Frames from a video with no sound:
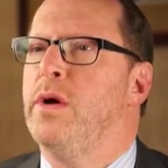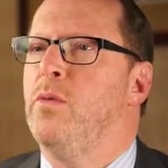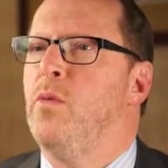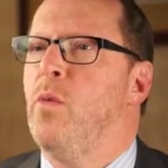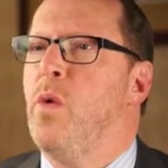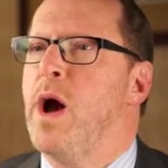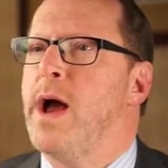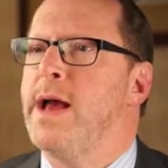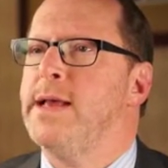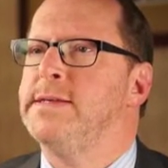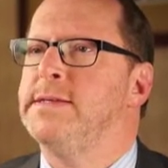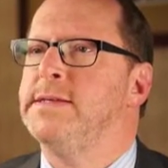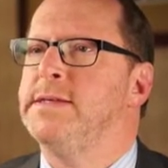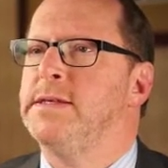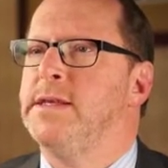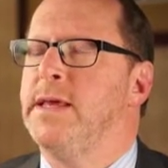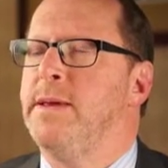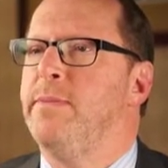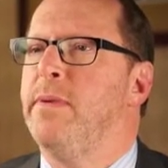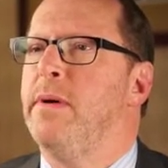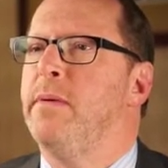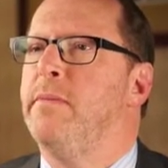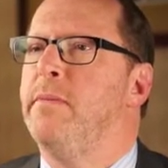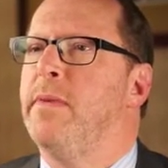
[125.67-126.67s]
why
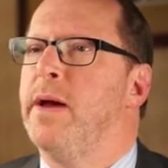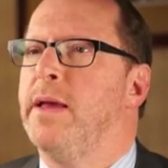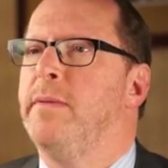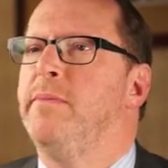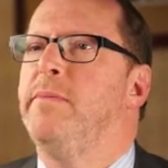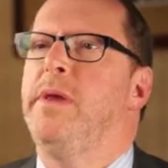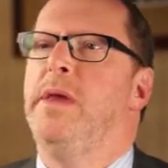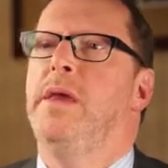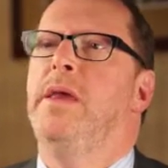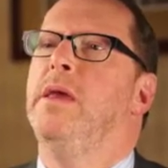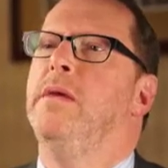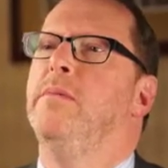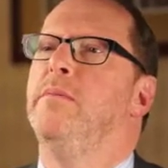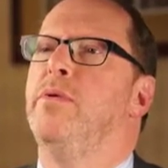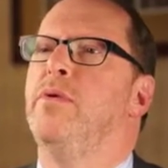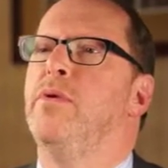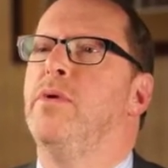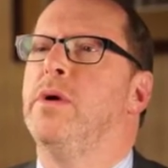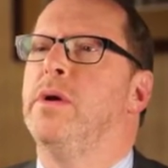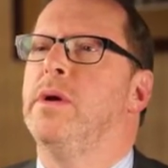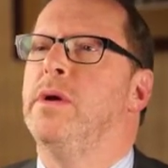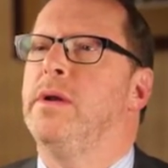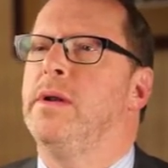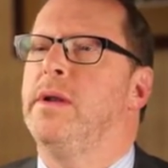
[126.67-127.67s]
sleep might be
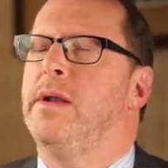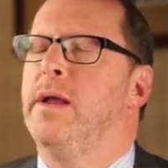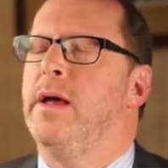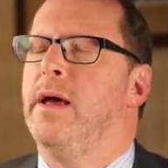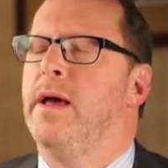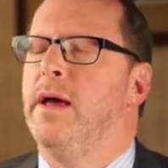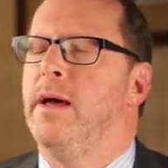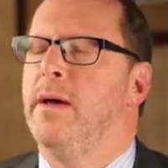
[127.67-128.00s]
important,